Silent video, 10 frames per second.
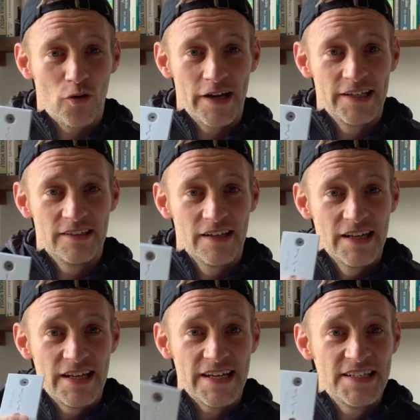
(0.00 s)
grade
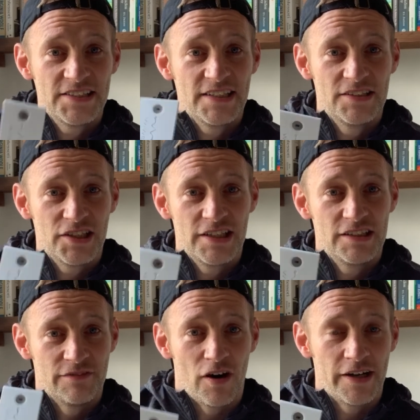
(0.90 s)
ECG
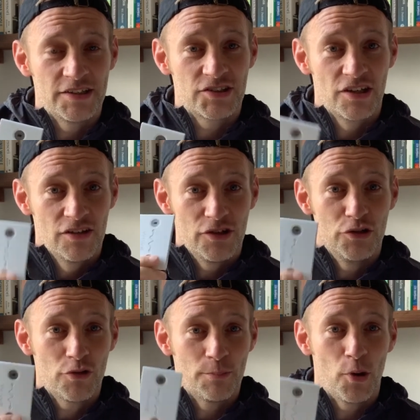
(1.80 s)
device that
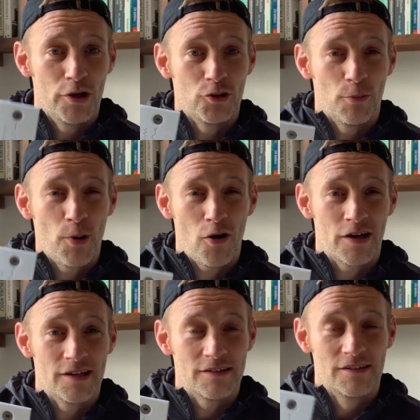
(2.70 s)
you can put in your
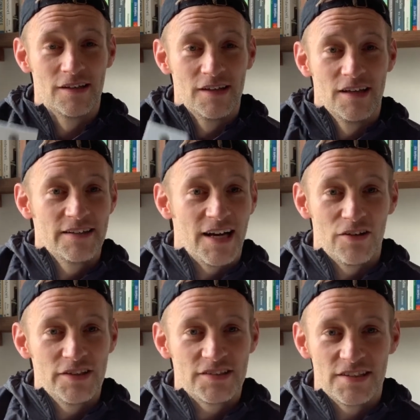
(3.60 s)
pocket.
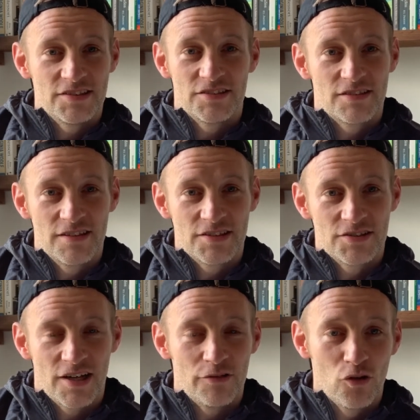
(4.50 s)
Now this is,
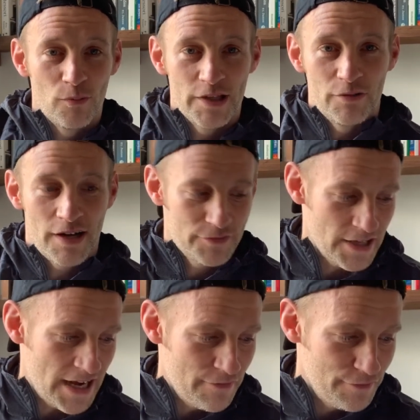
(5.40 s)
you know, normally you'd have to
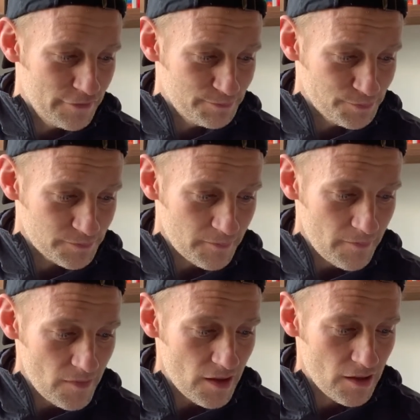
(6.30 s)
have
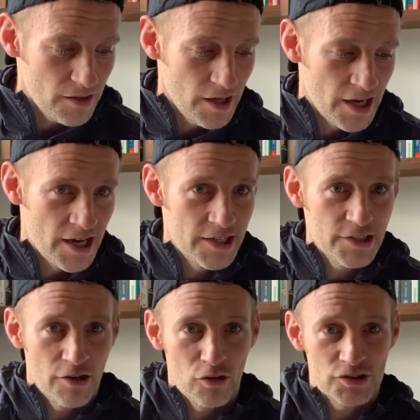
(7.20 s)

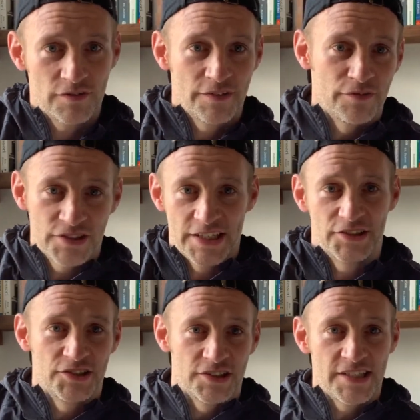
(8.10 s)
you know, lots of different
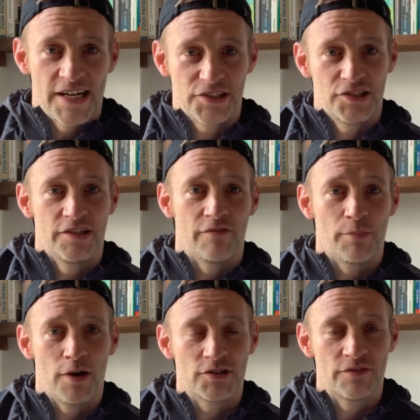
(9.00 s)
sensors attached to different
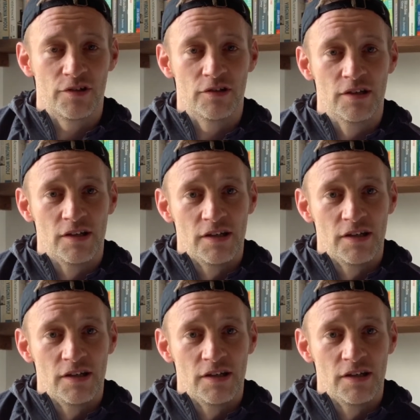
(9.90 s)
parts of your